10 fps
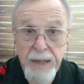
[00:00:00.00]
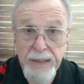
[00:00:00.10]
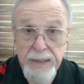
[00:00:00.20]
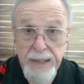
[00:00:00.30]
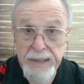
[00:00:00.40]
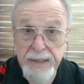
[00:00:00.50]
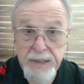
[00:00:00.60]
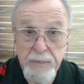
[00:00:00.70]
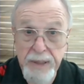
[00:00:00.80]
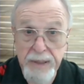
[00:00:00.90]
That
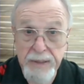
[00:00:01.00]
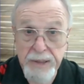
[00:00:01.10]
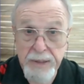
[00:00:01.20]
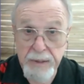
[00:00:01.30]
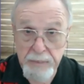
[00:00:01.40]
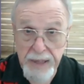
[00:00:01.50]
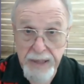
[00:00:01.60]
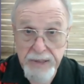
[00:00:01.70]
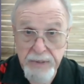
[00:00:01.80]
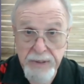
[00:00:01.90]
doesn't mean, just
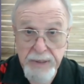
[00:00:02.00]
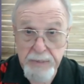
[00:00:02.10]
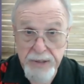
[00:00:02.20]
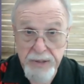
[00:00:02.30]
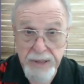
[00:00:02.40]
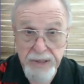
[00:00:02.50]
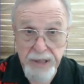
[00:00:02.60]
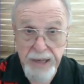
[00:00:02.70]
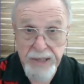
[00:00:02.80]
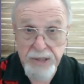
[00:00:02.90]
because they're in special
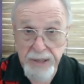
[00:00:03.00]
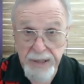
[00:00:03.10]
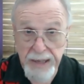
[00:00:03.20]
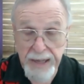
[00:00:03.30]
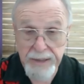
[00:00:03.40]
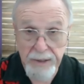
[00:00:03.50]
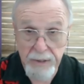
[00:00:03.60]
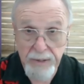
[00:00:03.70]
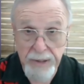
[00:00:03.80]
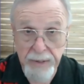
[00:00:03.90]
education and can't
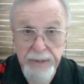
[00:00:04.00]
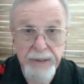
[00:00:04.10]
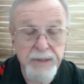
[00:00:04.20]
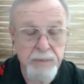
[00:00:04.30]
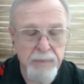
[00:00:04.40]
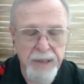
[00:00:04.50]
go there, it doesn't